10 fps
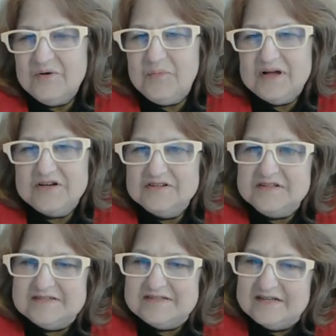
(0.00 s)
Oh my
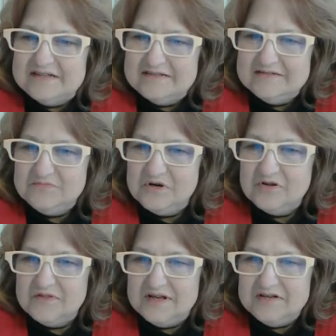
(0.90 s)
goodness, Sandy.
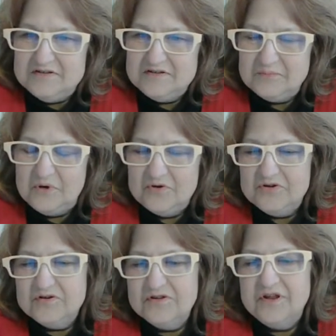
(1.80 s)
Well, then,
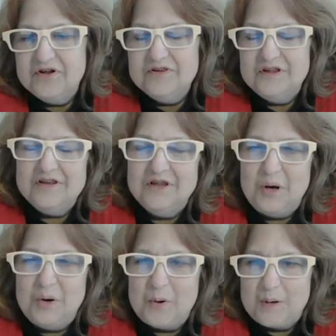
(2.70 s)
well, you're a little
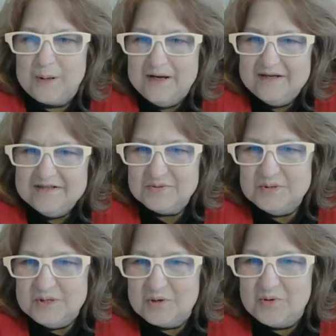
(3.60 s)
lower
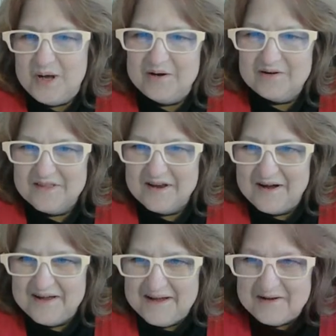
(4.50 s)
toward the equator than
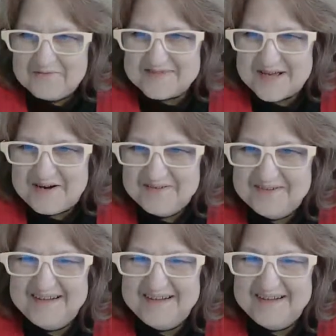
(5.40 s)
I am, so